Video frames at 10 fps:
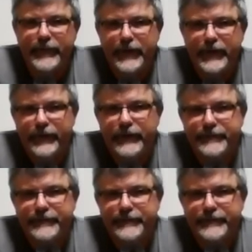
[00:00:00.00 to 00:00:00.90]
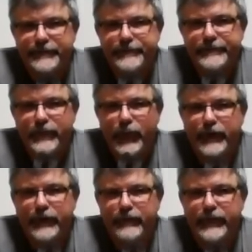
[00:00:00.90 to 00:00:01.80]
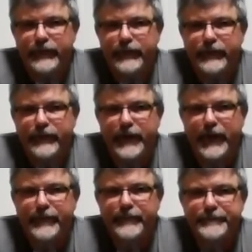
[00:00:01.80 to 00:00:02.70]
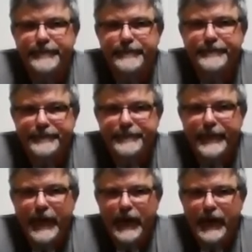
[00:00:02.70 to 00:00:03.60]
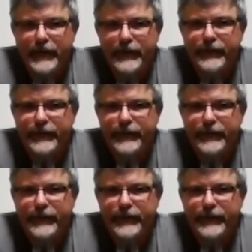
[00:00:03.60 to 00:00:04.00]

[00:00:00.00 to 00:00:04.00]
be a little more confusing to a lot. We've